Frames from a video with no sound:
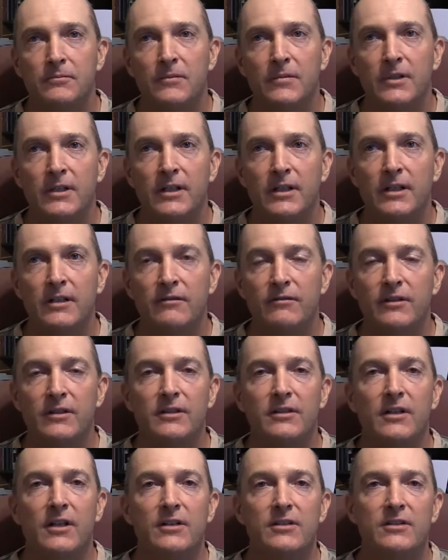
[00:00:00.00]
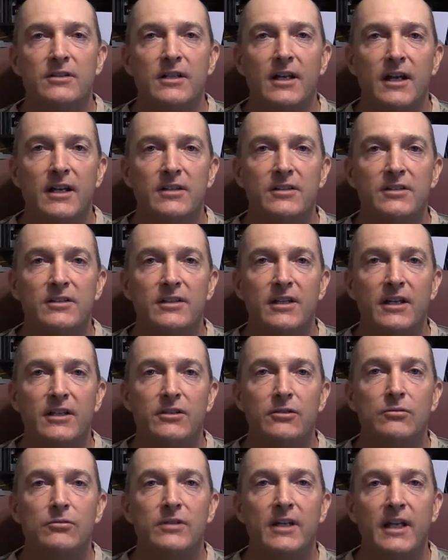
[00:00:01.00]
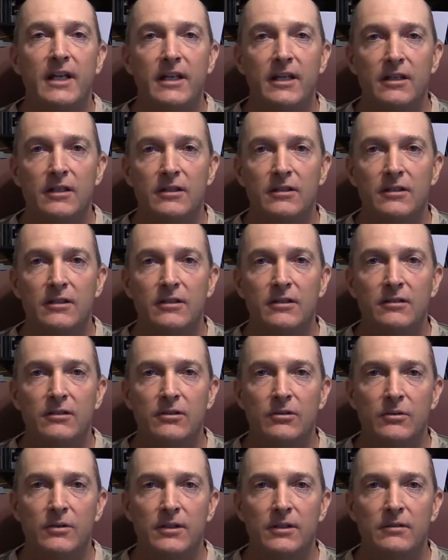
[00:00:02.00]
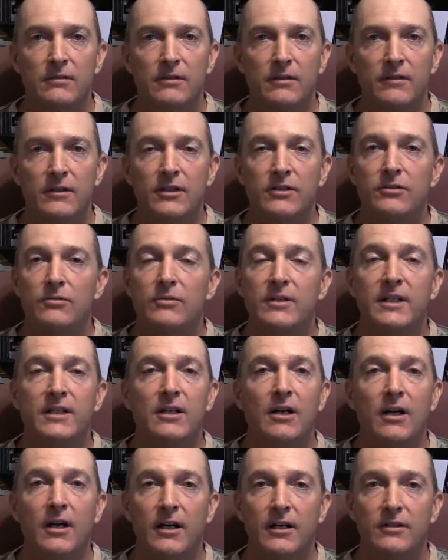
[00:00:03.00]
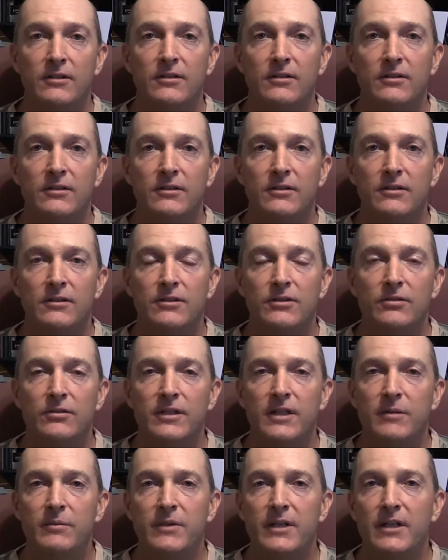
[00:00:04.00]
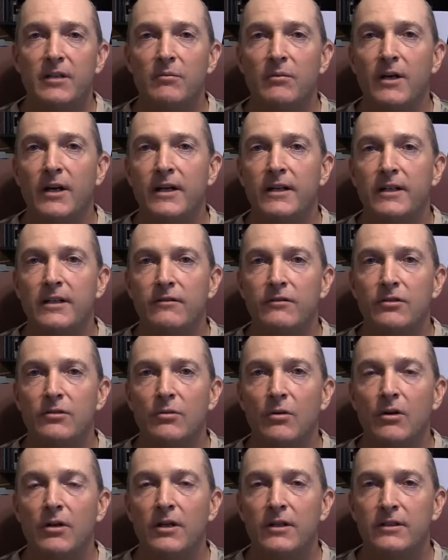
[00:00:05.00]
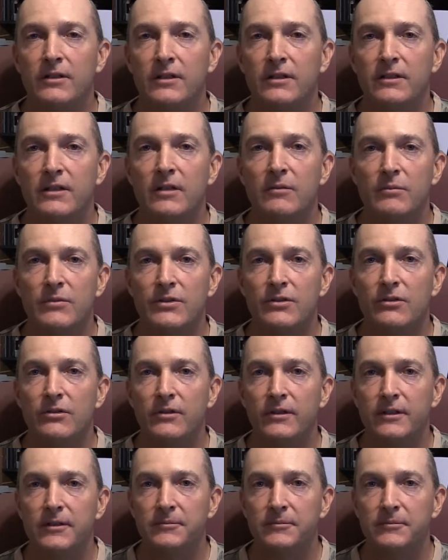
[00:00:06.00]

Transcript: if it does not say you can do it, then you cannot. So keep that in mind if you are hunting in Missouri.